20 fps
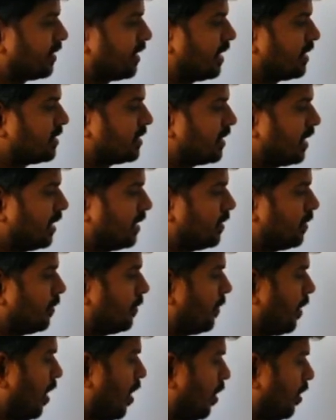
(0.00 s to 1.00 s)
touch
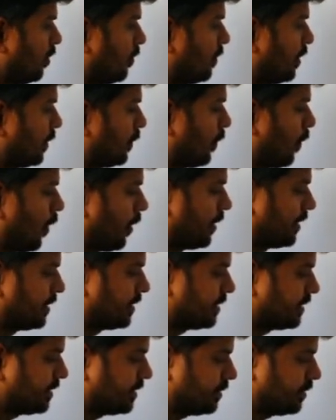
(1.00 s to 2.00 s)
at all
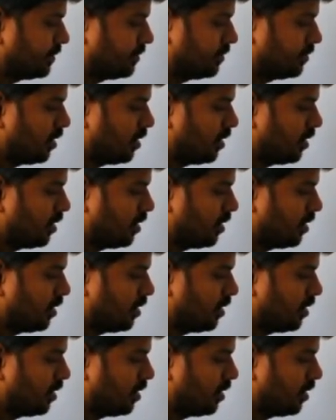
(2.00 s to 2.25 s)
midpoints.